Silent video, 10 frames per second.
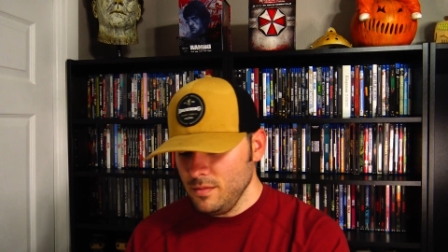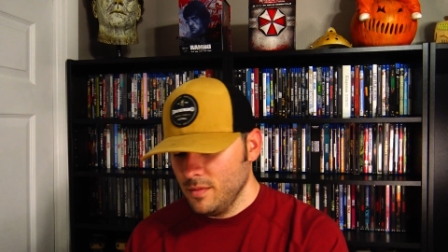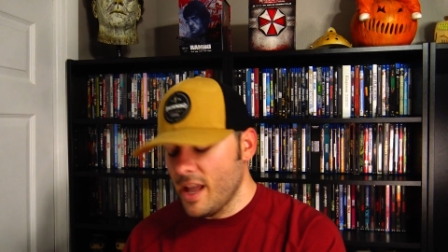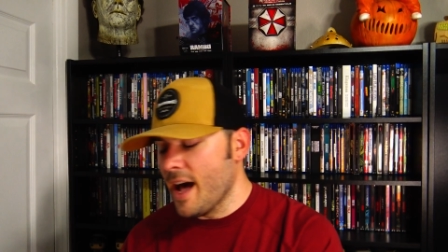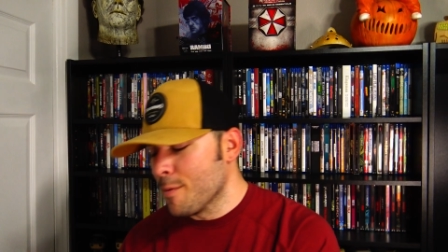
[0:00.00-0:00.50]

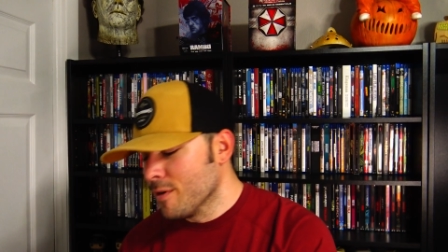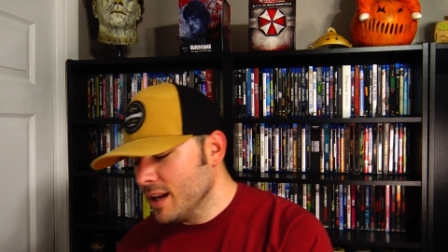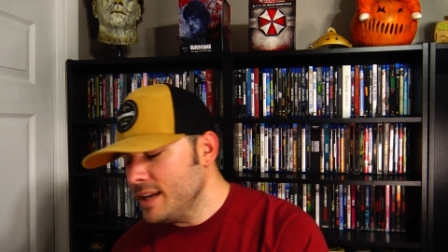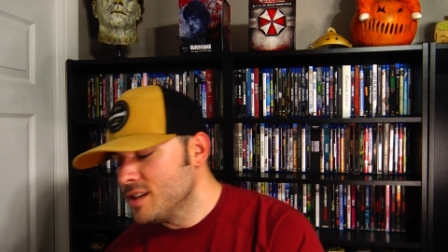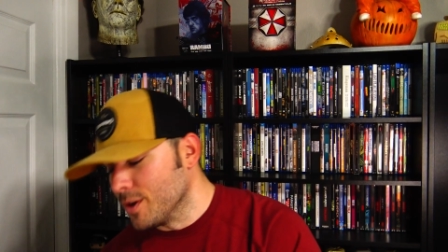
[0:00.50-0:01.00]
Yeah, I
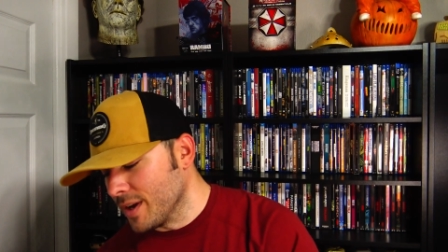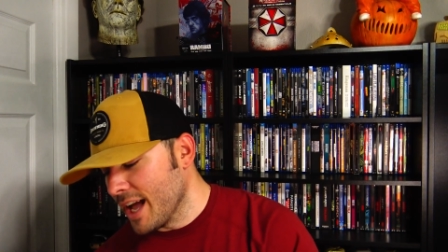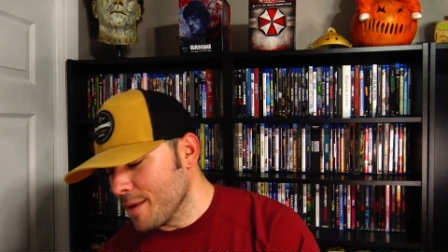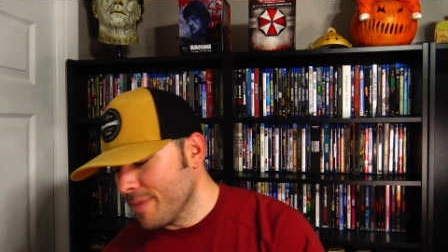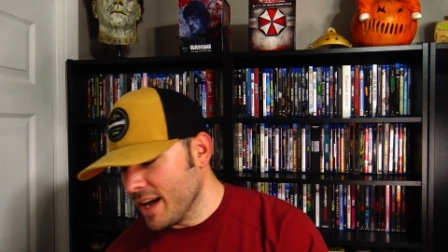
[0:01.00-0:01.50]
really don't
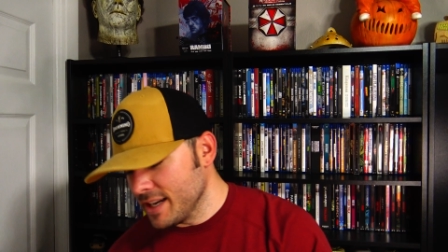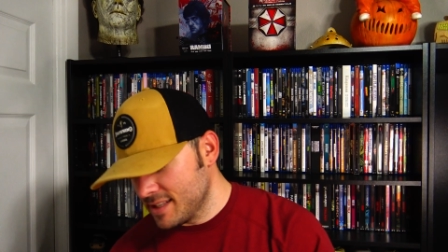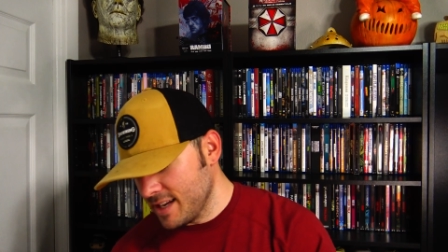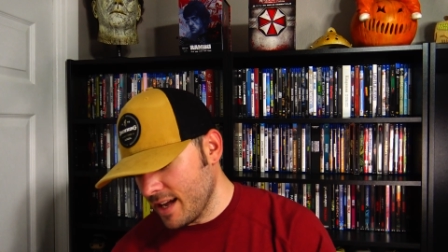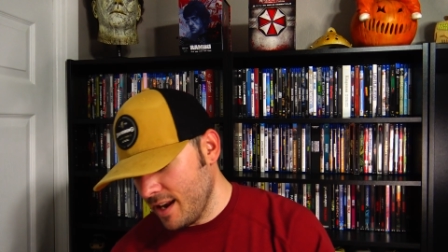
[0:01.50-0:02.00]
like buying
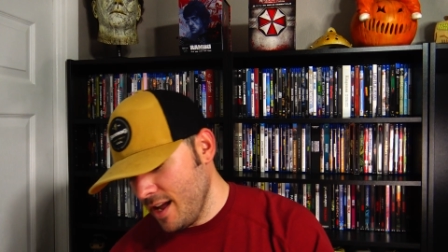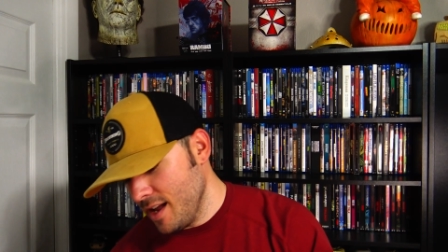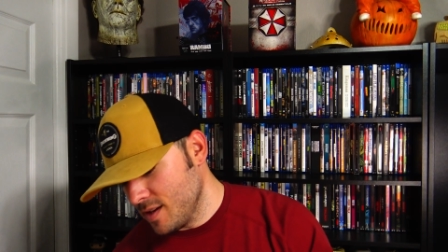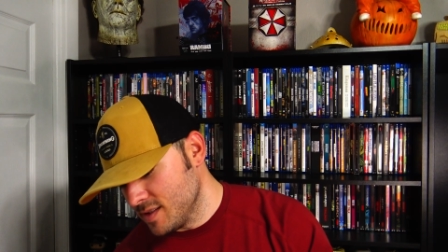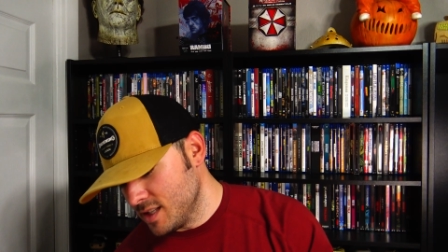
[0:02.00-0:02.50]

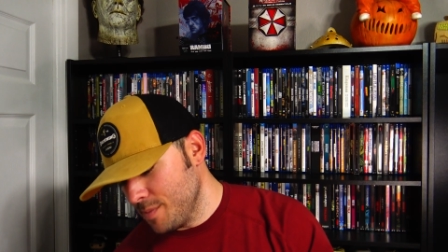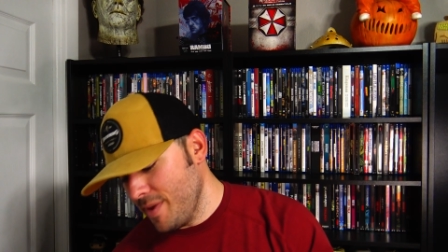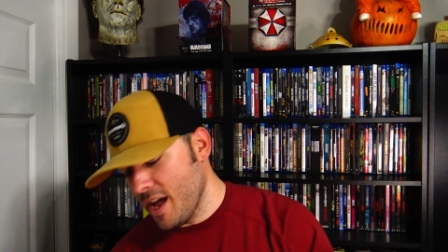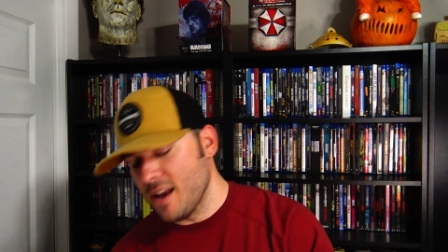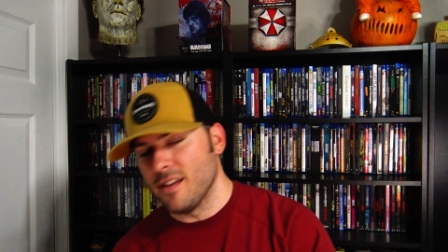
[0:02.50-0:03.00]
secondhand because it's a
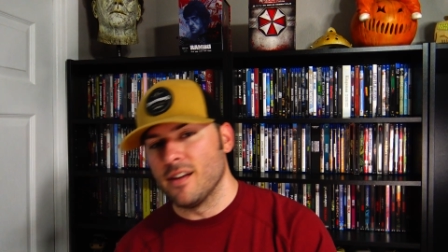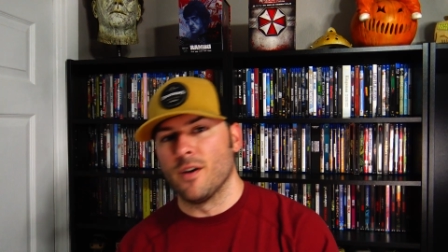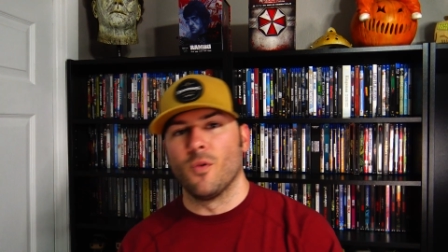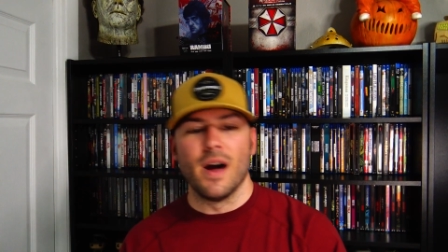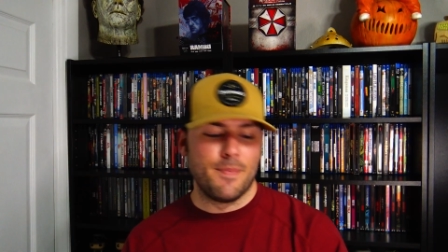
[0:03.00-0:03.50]
pain to,
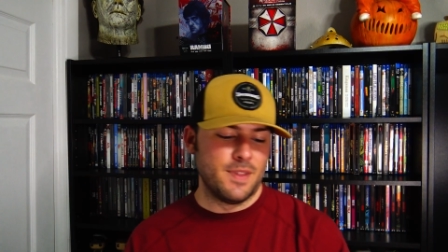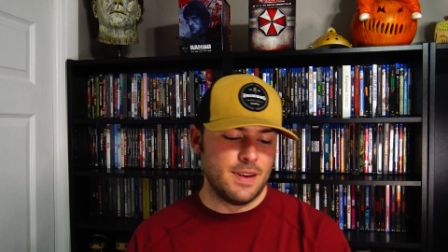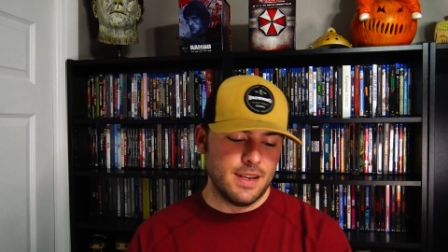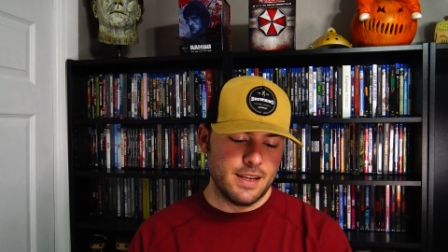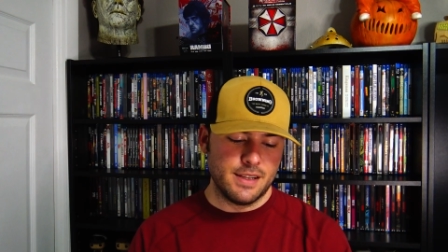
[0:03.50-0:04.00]
wipe the
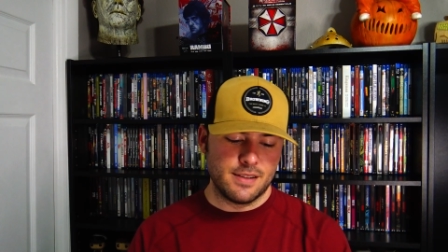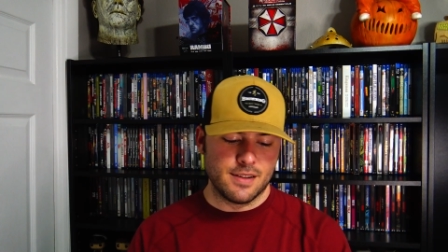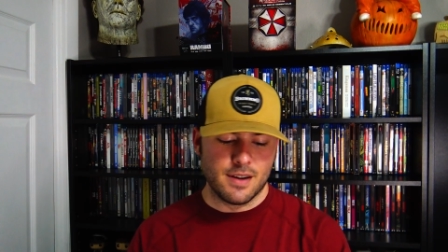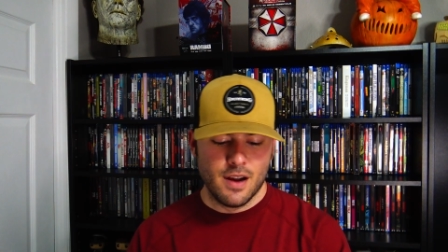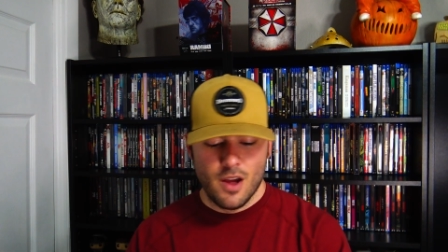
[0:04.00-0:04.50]
disc
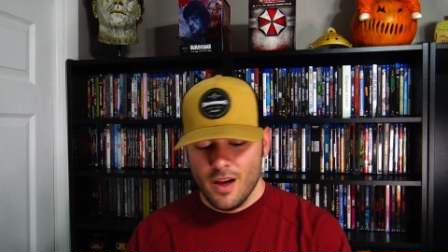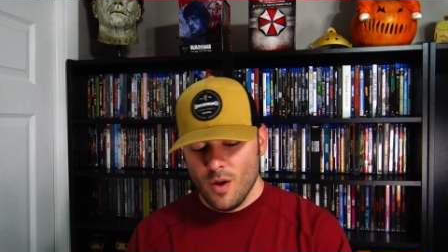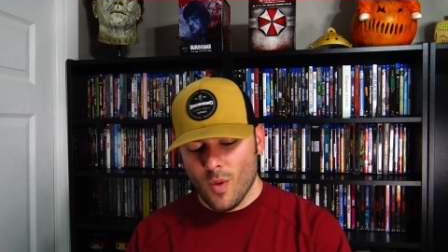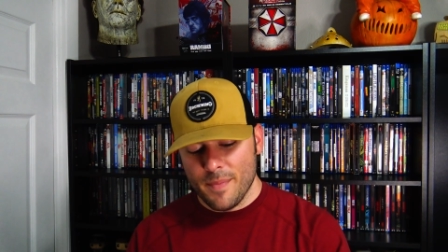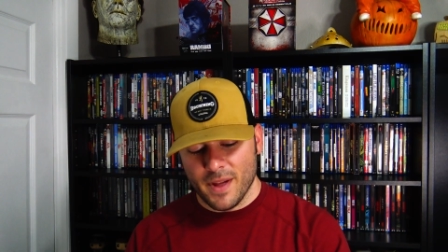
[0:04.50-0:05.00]
or
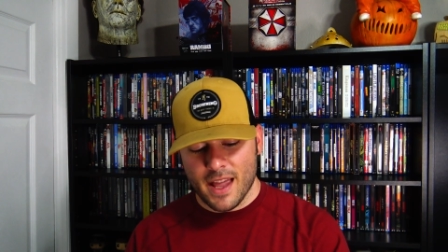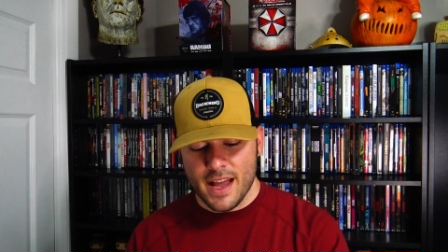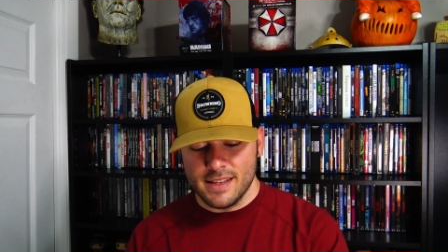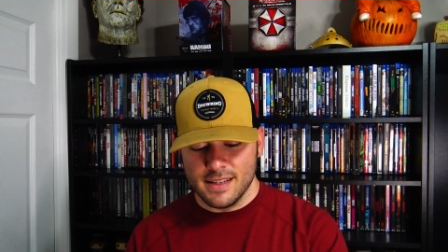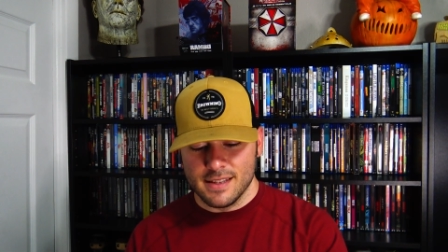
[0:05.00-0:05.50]
wipe the
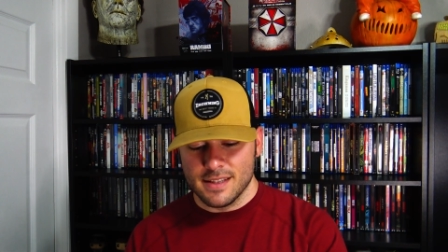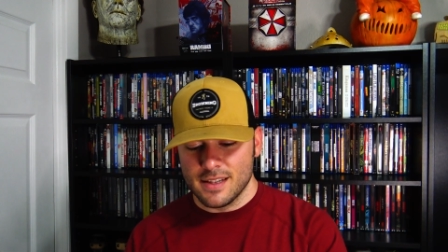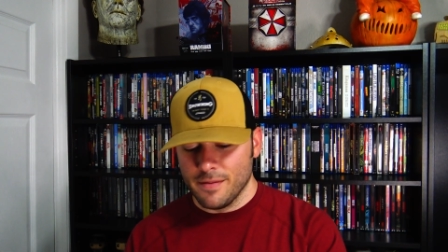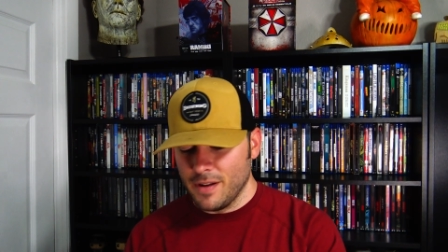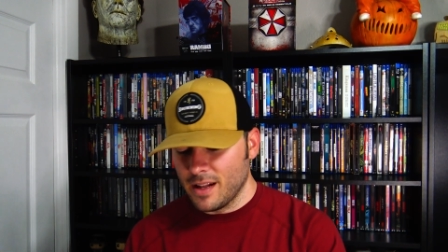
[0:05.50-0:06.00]
cases and
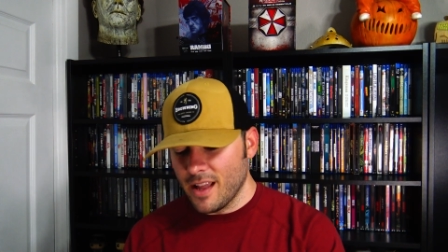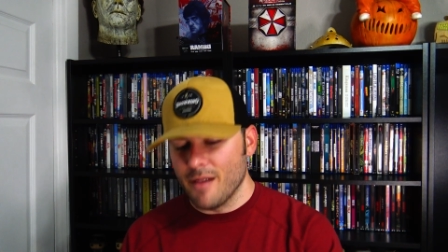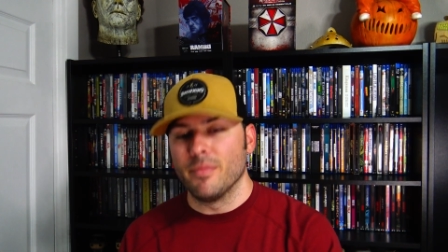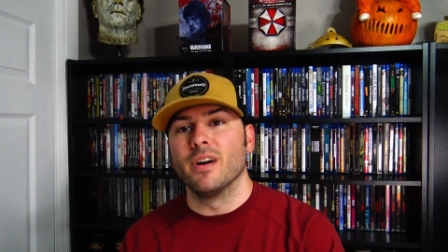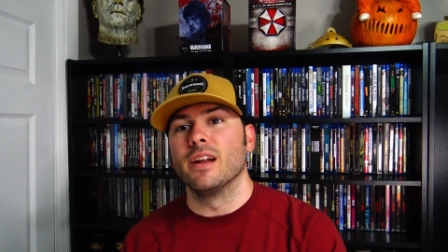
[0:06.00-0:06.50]
stuff like
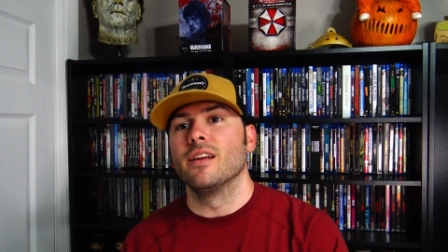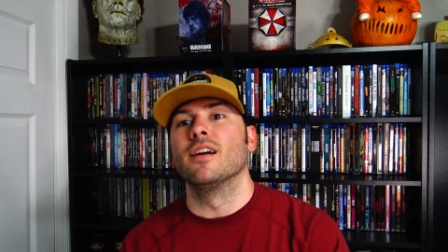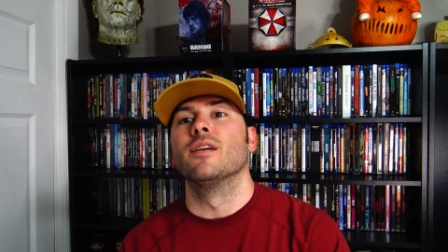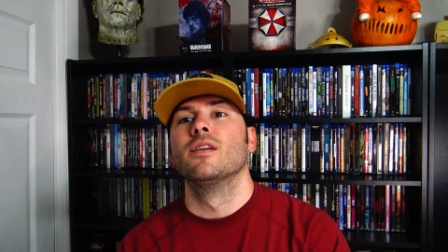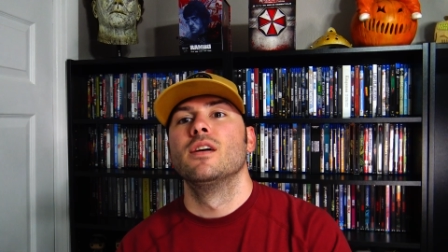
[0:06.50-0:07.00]
that. But,
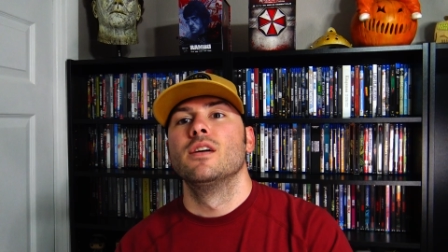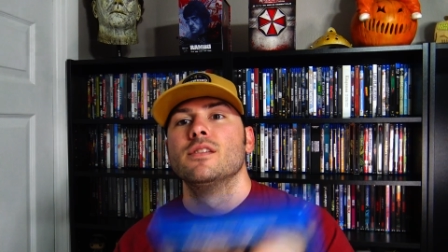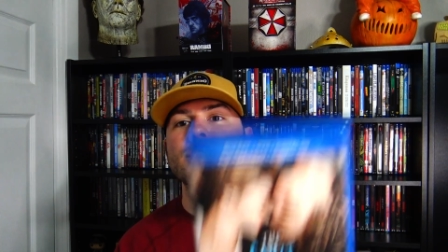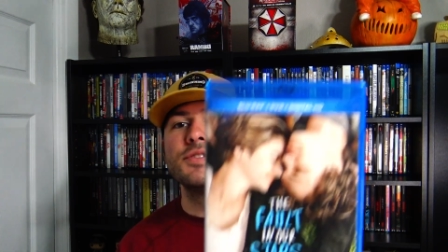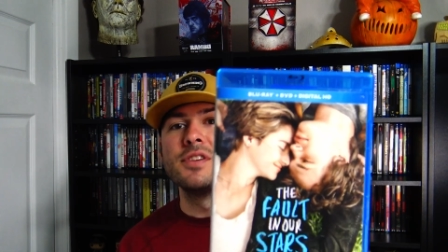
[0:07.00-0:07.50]

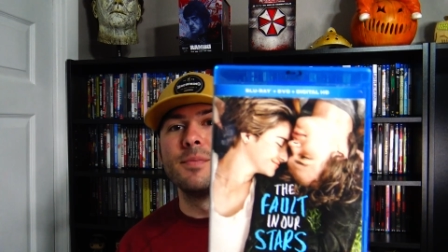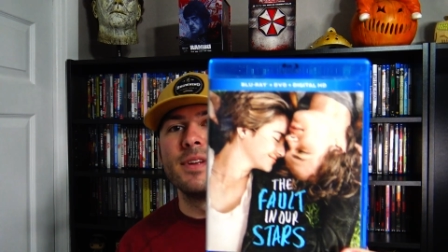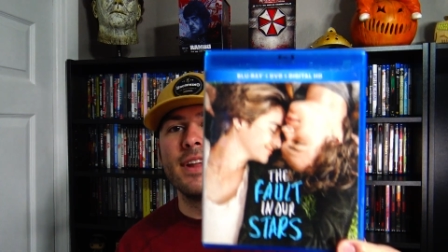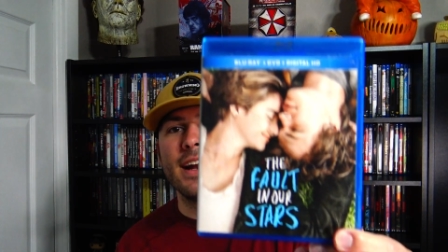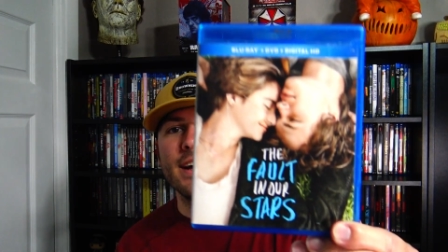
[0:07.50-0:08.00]
just
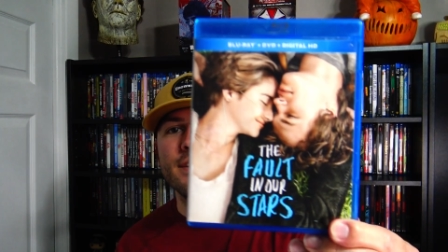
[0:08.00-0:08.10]
something that I